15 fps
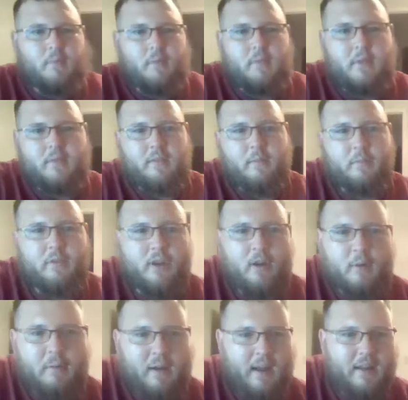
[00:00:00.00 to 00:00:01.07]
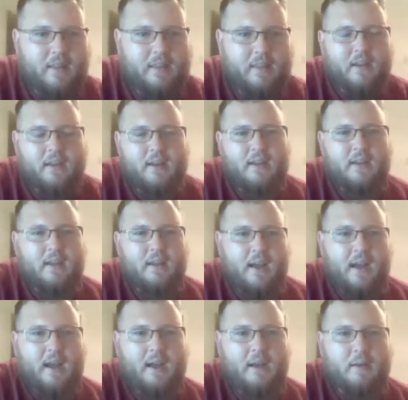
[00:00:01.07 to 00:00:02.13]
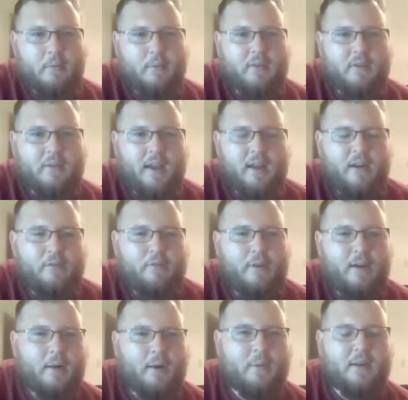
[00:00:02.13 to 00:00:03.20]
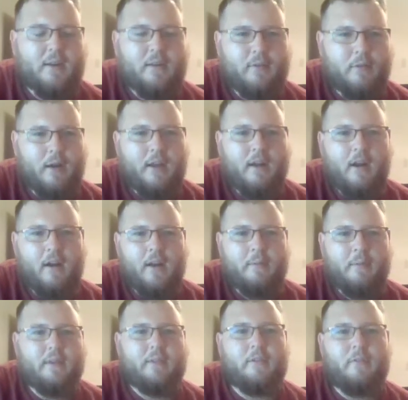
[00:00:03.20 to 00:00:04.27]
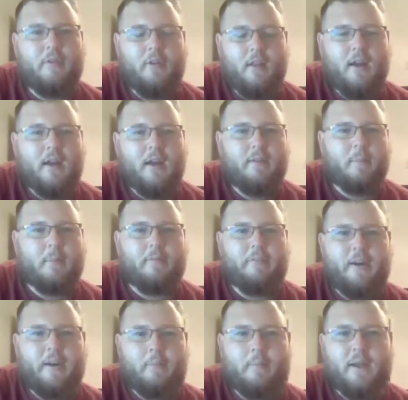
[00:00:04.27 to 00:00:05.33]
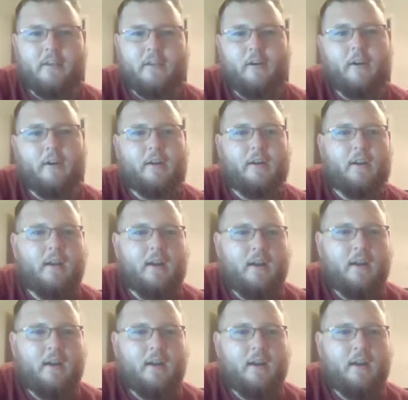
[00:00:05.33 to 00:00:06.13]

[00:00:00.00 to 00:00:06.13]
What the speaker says: let's observe kind of thing, which is kind of rare because kind of odd because in real life I'm a very big talker.